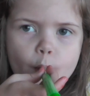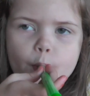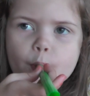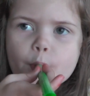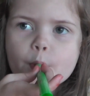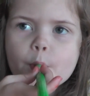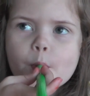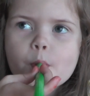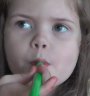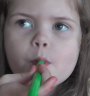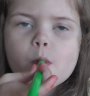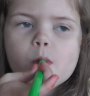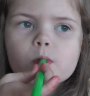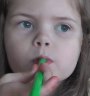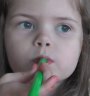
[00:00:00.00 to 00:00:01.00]
I think we can
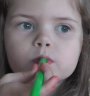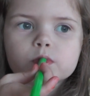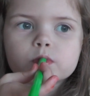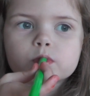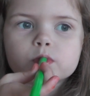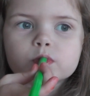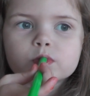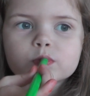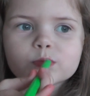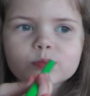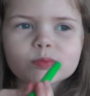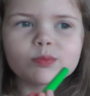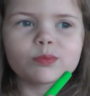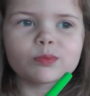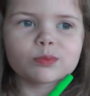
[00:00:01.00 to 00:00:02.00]
do that.
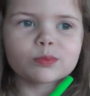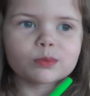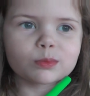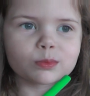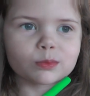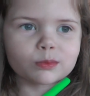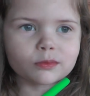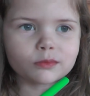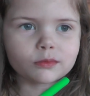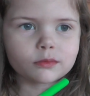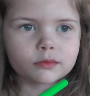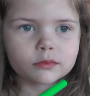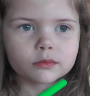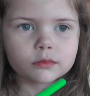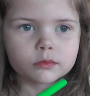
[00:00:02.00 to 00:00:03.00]
Mm.
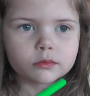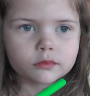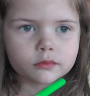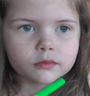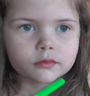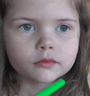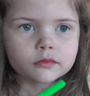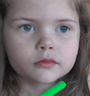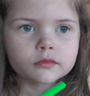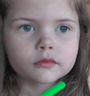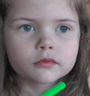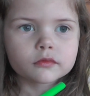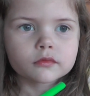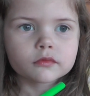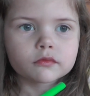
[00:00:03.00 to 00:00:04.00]
Know about the Kindle.
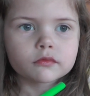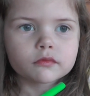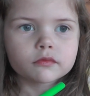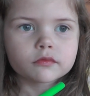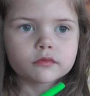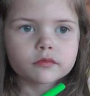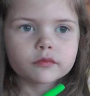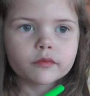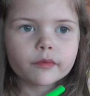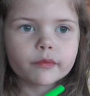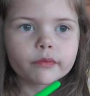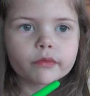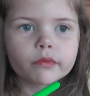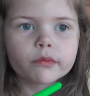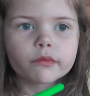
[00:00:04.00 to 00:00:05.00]
We
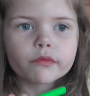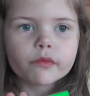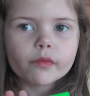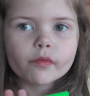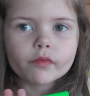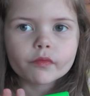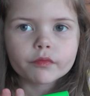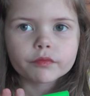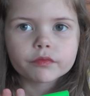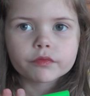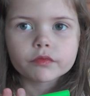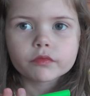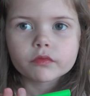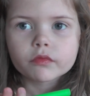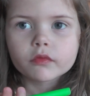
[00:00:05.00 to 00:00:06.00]
have a Kindle
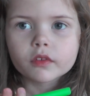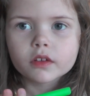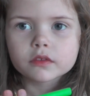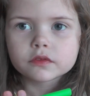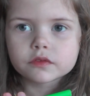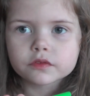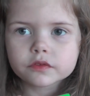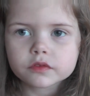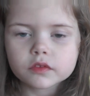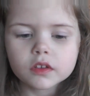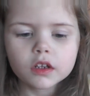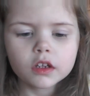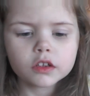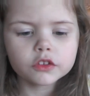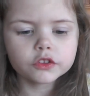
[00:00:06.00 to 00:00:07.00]
here.
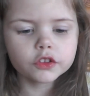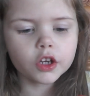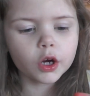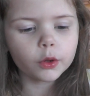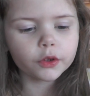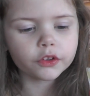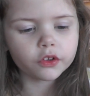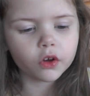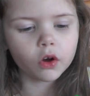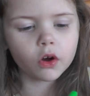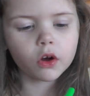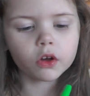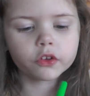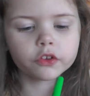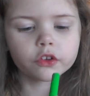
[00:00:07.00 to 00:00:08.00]
No, it's
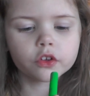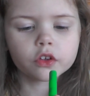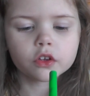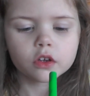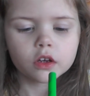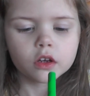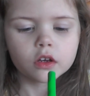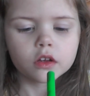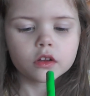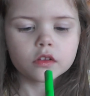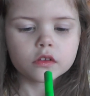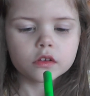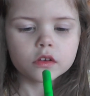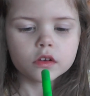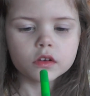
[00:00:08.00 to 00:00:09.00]
lost. It is
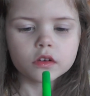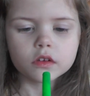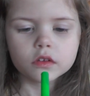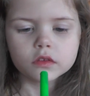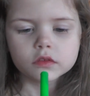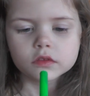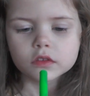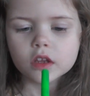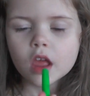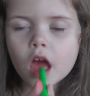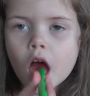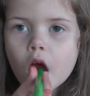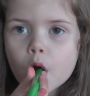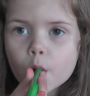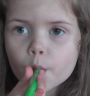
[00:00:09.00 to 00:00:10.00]
lost. Oh, look at
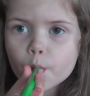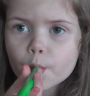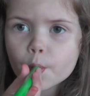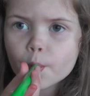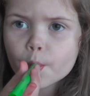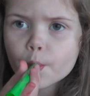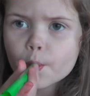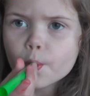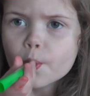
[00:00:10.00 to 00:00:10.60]
your finger.